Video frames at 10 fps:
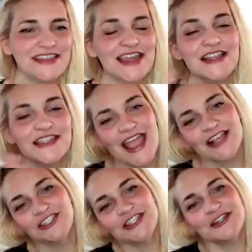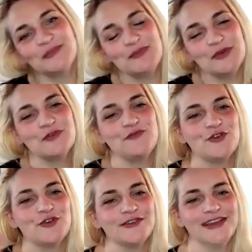this, and it's actually going to be
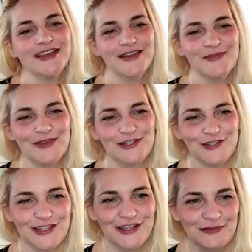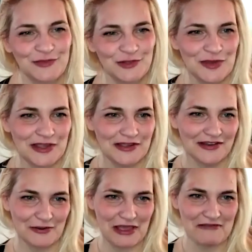beautiful. Make sure you send them to me.
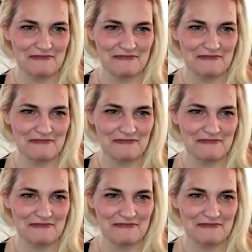Okay.